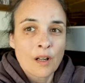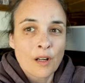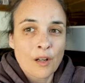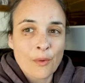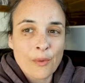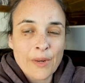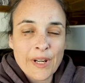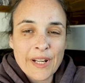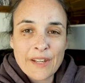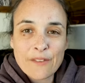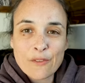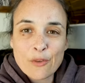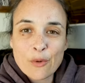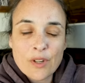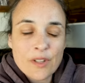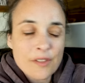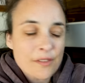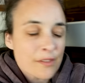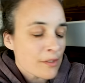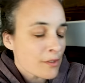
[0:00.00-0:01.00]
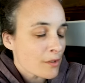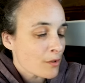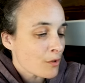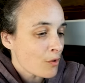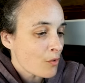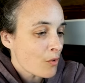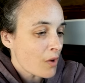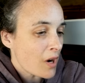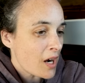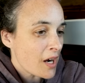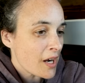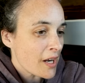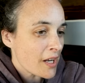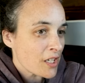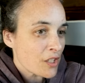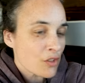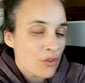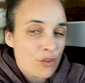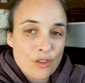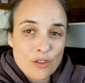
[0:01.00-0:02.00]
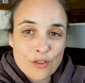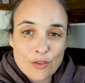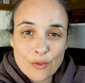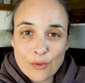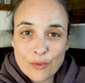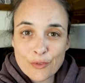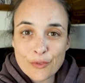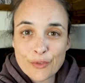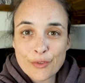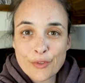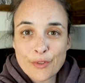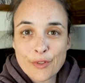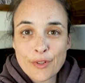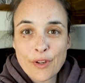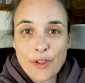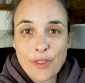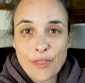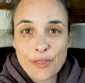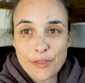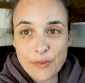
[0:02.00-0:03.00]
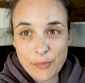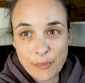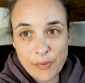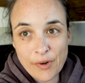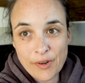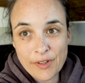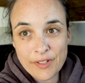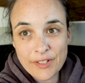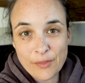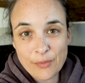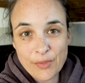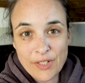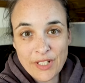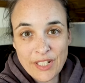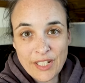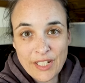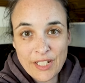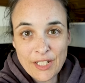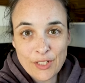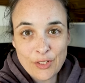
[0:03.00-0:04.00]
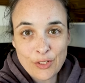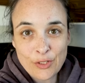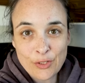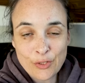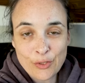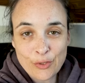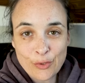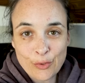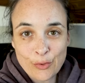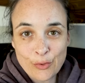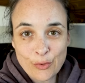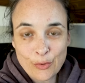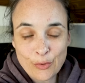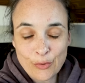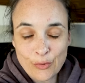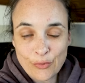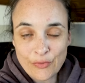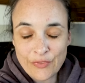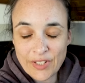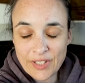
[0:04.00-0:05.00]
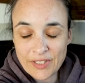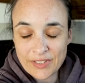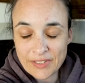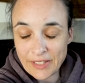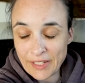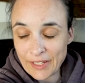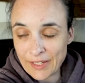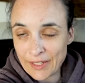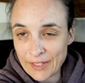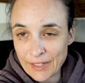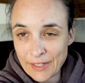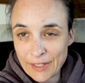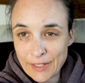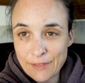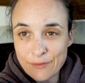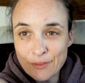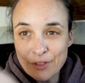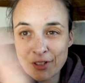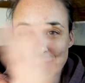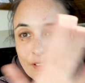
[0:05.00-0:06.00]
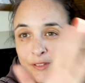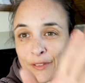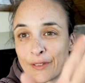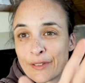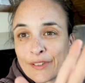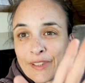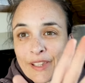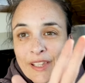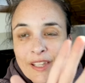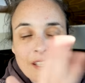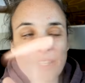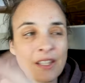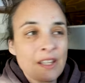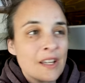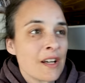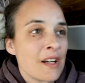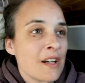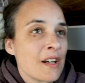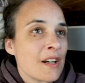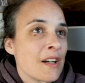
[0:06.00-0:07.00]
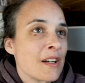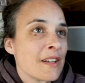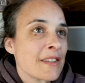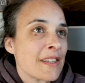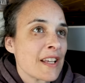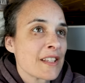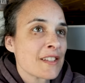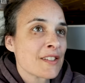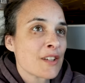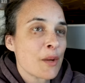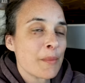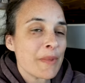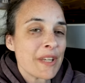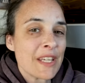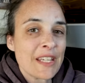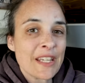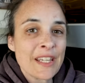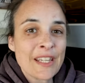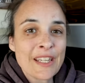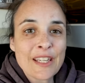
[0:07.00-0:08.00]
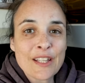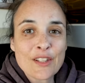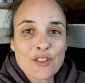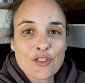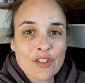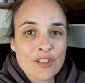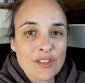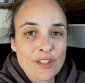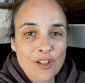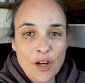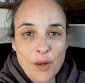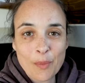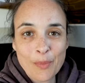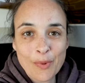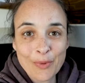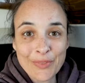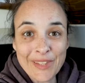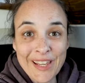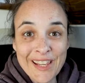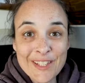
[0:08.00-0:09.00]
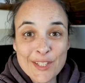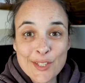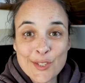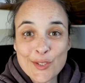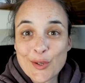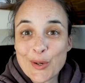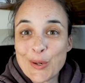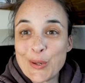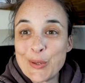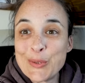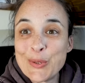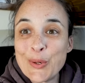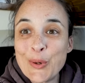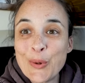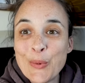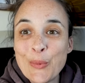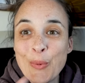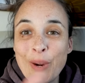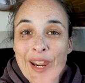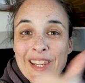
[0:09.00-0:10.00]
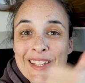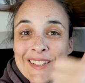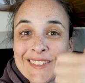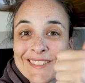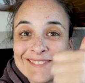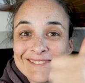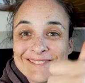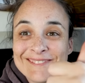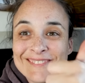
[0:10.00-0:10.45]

Alright everyone, so I just ordered the part that we need to fix every little thing. That's coming in just a couple of days, so no wait,